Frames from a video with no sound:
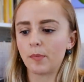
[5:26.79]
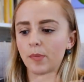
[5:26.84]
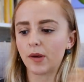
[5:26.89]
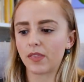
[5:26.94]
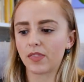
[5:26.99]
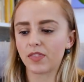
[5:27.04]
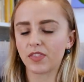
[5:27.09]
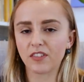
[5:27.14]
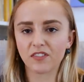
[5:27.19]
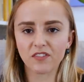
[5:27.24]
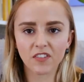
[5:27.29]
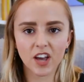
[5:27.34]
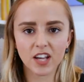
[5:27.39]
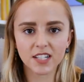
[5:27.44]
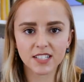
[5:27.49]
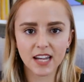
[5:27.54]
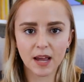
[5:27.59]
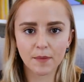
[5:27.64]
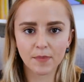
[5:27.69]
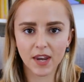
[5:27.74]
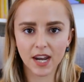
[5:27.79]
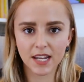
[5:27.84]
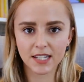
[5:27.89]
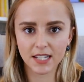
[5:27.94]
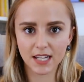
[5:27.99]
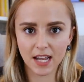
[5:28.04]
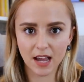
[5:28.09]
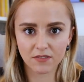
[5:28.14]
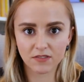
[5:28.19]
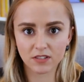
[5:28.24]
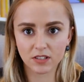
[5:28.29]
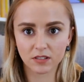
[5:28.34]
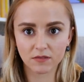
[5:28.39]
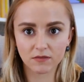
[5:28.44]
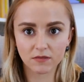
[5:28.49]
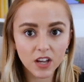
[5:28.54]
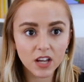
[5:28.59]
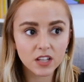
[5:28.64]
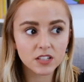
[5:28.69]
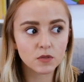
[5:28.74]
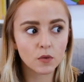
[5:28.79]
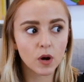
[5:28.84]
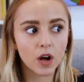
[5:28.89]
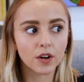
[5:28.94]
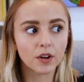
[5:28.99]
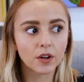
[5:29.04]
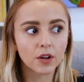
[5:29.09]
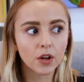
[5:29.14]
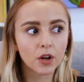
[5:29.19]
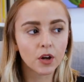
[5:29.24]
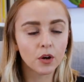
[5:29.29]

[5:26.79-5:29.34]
but the first time that I did it after the first one